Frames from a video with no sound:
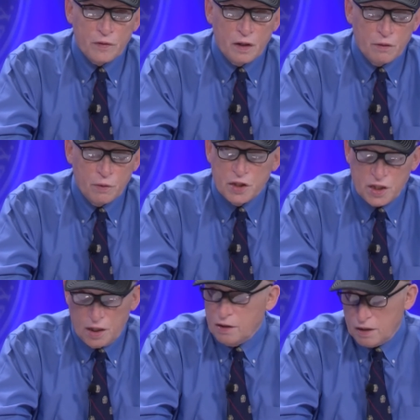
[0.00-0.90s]
We
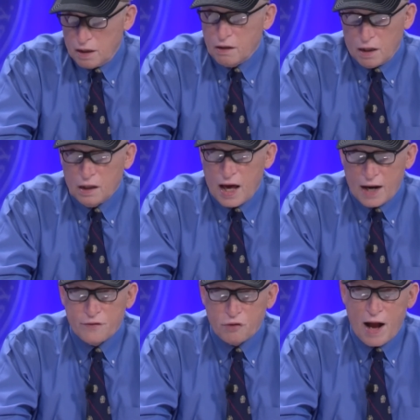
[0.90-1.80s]
see a lot
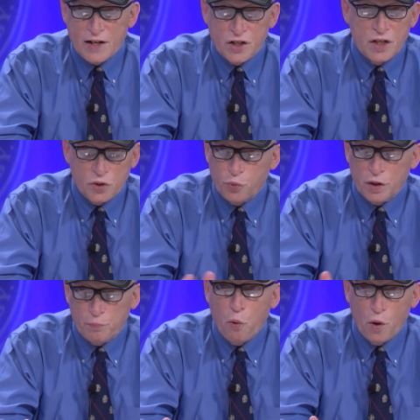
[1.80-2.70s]
of tragedies
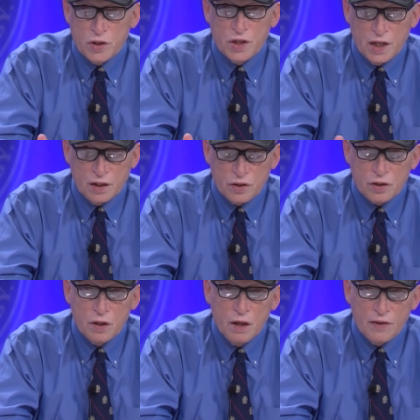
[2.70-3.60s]
with poisonings
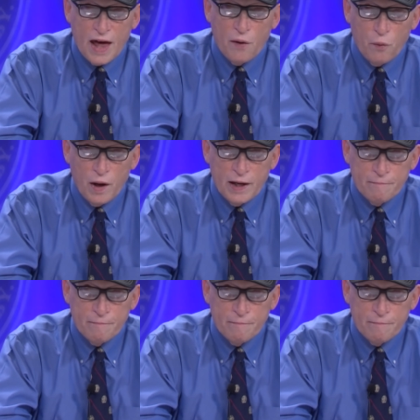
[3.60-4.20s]
that way.